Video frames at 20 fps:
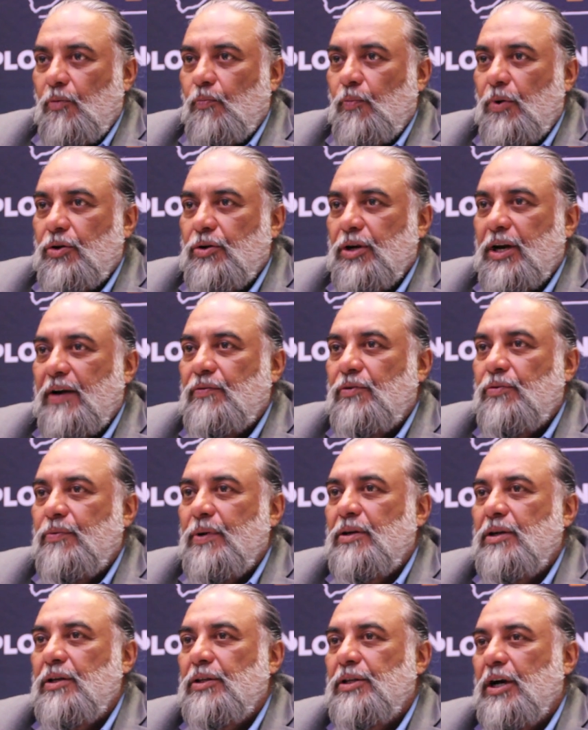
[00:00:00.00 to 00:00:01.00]
but you have
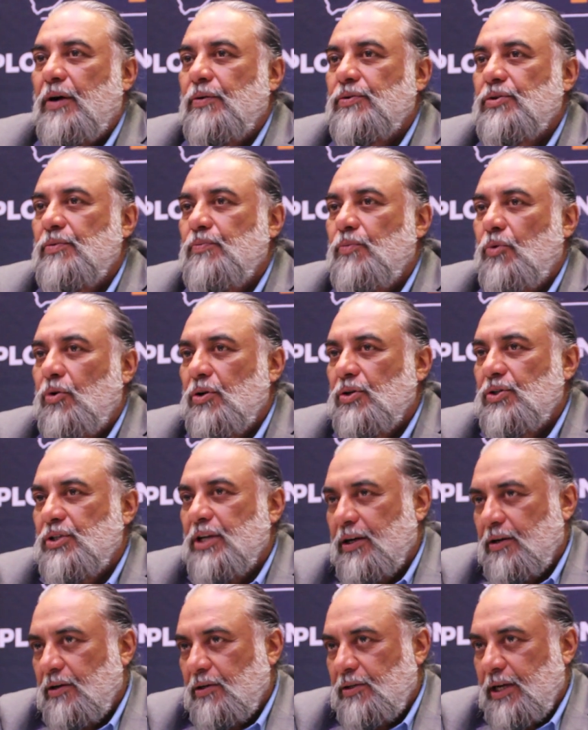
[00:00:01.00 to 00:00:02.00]
20,000
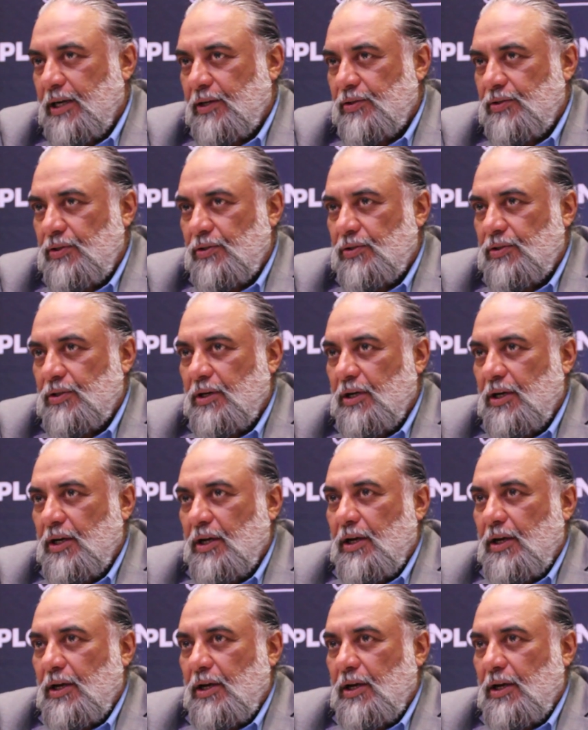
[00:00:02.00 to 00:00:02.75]
motorcycle taxis.